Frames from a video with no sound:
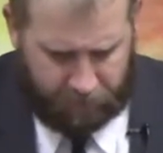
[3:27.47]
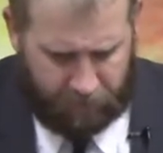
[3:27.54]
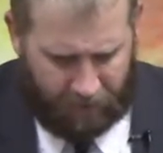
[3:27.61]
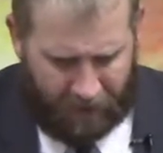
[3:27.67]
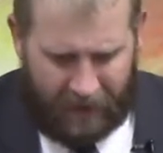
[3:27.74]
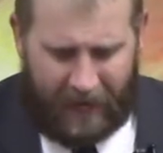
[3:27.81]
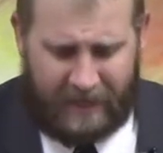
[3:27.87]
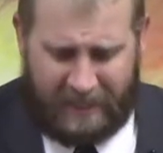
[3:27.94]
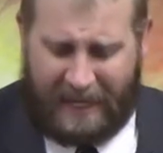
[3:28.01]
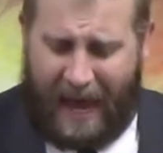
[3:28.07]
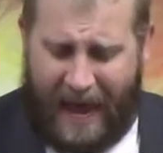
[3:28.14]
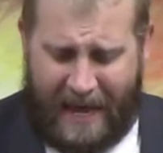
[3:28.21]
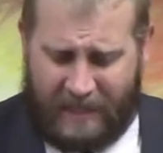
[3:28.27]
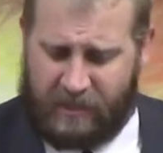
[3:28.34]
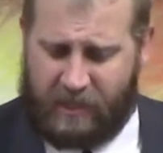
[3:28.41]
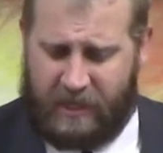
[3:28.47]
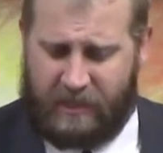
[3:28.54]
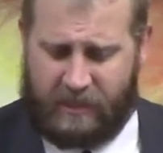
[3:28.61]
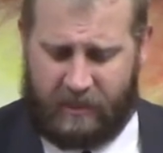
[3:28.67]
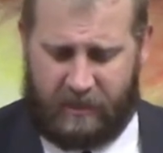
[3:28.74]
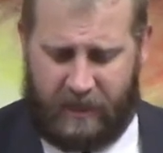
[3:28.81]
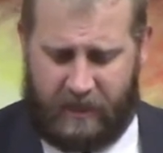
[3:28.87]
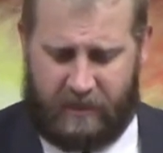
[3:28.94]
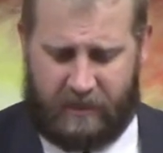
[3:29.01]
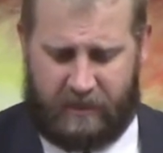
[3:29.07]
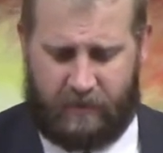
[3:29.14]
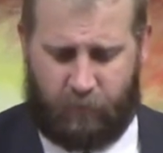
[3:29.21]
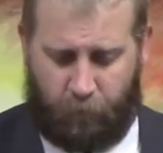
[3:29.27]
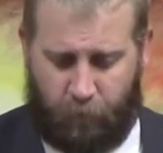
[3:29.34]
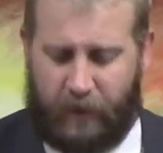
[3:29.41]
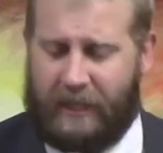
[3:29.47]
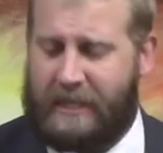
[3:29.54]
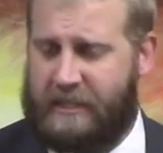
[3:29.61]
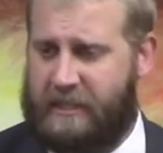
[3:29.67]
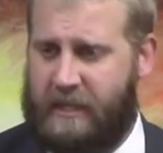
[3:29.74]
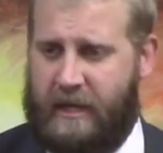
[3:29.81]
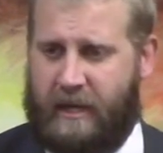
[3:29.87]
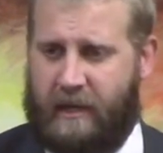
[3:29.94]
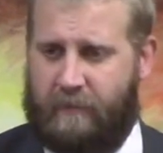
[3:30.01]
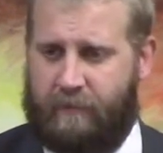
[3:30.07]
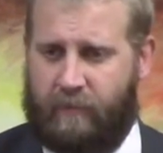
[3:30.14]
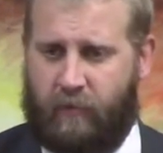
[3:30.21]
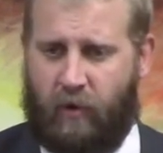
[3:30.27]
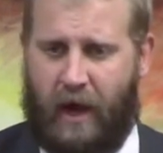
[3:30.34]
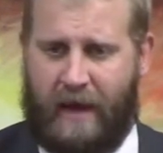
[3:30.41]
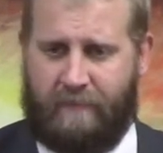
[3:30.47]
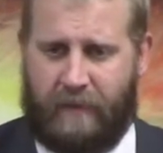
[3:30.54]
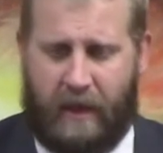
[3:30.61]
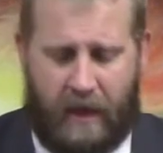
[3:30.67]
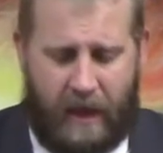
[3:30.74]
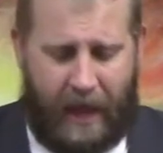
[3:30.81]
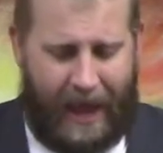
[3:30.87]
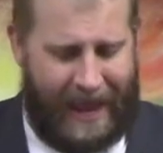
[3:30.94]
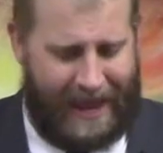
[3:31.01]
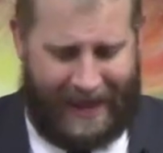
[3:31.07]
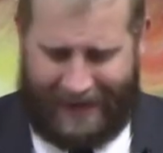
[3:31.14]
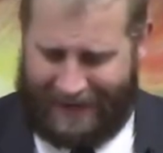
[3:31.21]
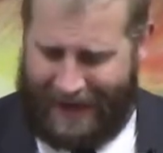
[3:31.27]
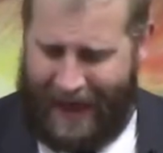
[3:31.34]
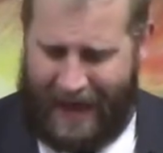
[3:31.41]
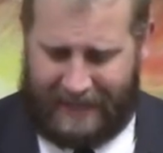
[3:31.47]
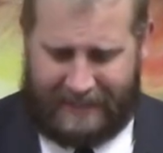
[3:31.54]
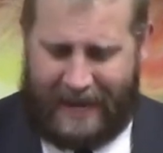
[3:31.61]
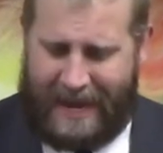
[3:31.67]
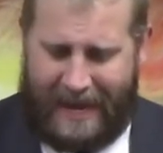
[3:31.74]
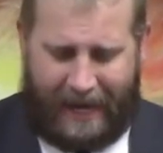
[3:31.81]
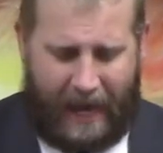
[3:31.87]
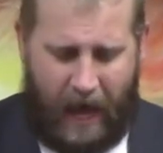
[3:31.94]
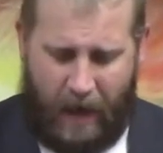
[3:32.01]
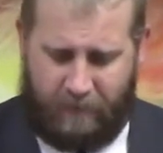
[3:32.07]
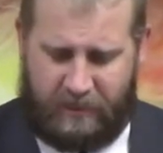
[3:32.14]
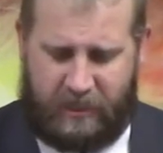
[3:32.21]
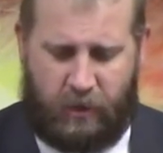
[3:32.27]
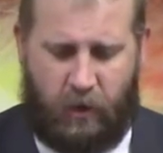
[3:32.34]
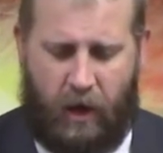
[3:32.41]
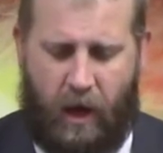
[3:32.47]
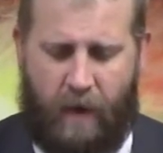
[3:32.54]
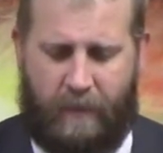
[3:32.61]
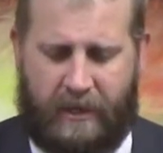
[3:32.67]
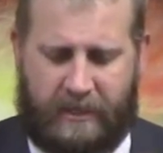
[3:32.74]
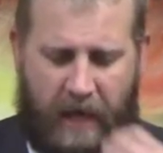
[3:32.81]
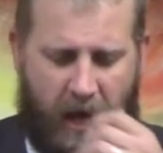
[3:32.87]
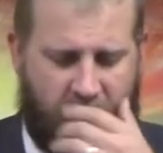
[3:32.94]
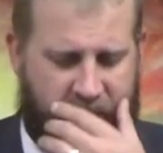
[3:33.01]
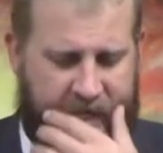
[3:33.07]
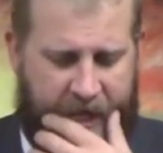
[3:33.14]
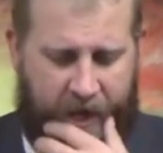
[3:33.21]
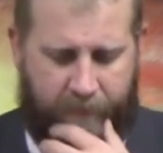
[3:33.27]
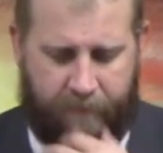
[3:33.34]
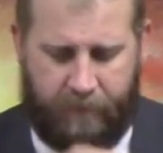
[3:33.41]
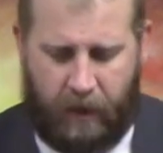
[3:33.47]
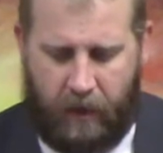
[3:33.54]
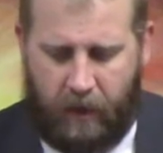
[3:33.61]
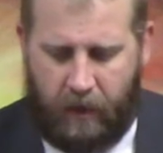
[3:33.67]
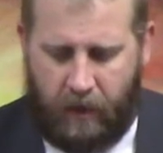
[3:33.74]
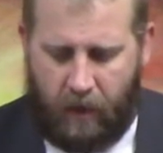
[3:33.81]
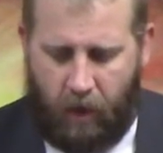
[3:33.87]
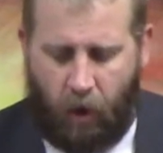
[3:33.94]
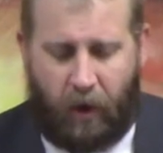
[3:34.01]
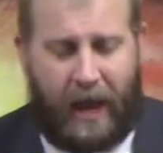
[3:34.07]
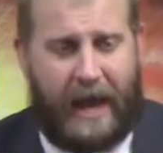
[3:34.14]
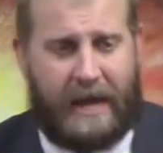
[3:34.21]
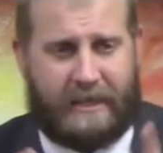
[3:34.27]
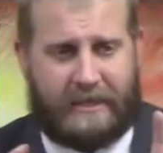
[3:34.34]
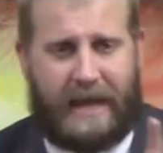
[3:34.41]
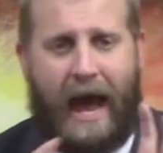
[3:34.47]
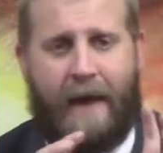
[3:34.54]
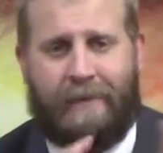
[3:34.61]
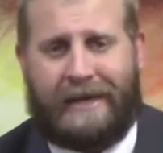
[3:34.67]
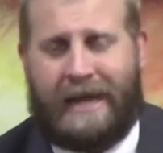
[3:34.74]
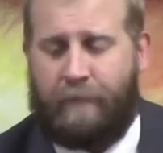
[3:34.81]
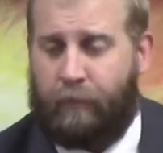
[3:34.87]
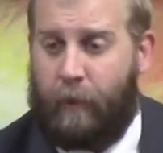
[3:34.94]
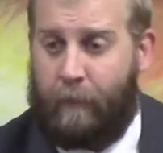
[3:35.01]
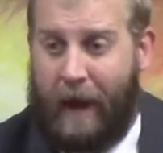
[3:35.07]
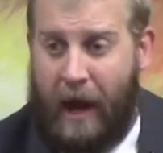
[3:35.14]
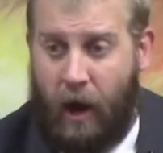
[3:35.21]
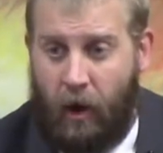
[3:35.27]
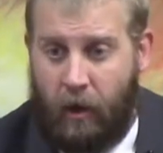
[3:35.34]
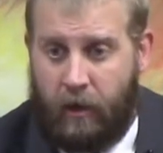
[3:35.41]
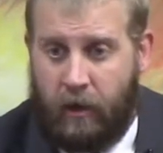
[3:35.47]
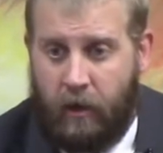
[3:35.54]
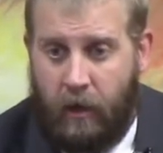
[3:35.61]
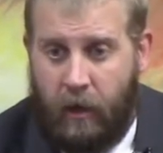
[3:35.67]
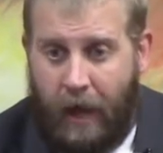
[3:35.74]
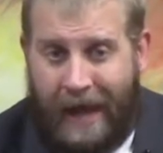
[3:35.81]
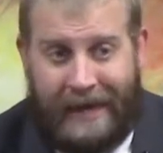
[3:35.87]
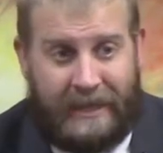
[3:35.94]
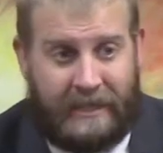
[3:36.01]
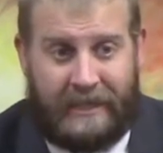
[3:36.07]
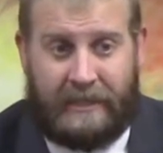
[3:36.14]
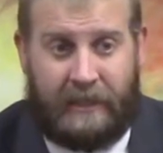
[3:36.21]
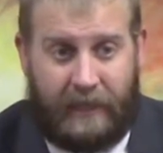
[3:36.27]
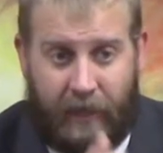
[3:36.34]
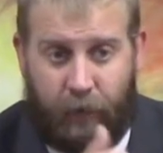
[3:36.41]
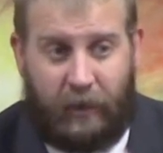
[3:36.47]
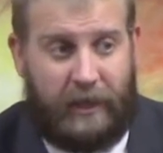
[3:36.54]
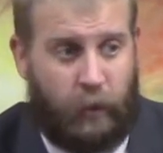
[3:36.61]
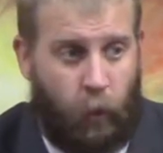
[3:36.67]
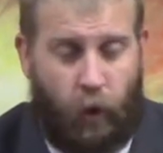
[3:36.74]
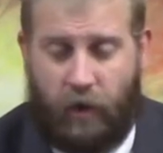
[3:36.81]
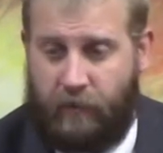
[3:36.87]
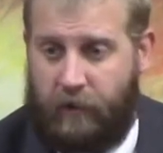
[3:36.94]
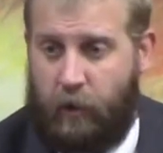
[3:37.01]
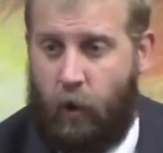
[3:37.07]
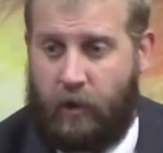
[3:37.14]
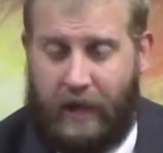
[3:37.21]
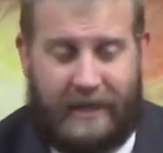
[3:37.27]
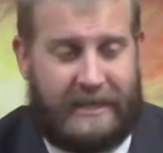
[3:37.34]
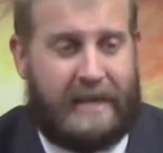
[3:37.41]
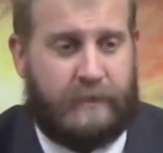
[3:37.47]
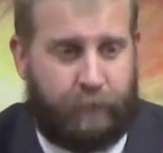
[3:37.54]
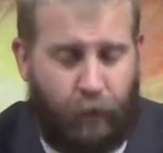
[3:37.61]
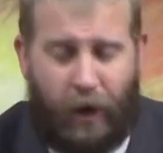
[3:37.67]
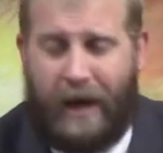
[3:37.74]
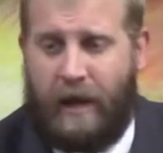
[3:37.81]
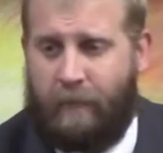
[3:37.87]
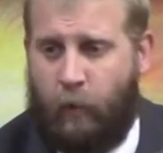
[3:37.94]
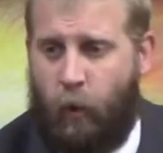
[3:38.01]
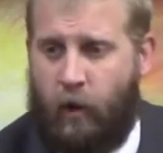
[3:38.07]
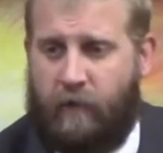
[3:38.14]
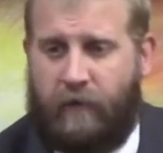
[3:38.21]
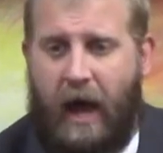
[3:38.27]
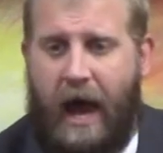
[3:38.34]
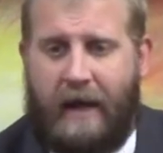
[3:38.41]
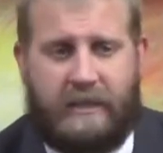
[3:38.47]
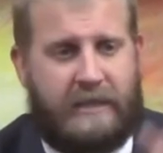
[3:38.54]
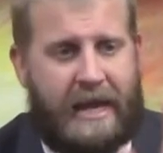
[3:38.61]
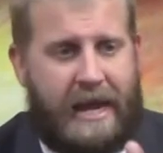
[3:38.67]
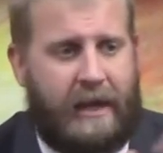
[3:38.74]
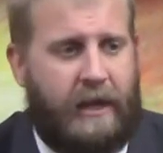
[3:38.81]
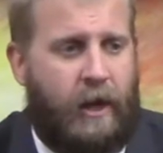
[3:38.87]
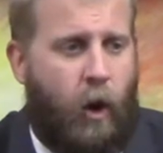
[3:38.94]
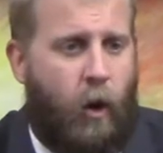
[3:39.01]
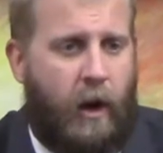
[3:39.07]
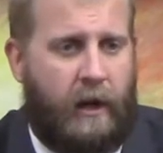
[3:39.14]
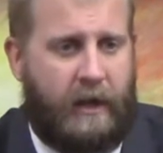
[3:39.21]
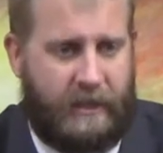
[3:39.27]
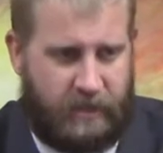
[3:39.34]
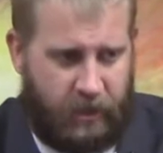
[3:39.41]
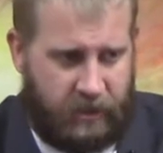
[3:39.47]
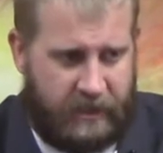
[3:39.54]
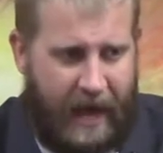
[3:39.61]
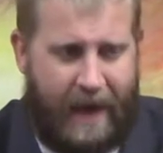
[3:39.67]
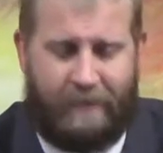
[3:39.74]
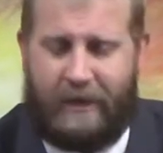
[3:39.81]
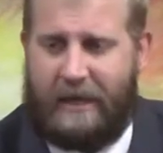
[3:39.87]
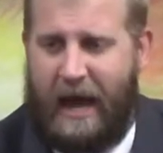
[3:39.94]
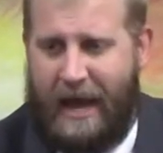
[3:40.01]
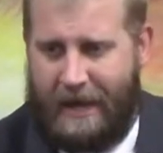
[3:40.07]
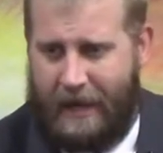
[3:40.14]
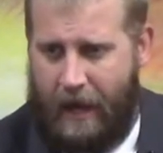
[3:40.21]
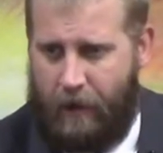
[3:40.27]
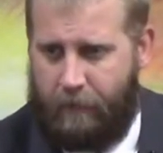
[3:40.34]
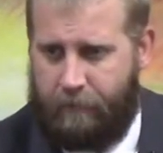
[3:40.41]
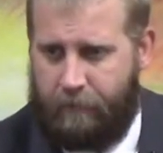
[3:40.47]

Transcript: Hezekiah is, is, is really sick, right? And Isaiah comes to him and tells him, okay, it's time to get prepared. And this is literally the word of the Lord. Isaiah is bringing him the word of God, saying, you know what? It's your time to die now.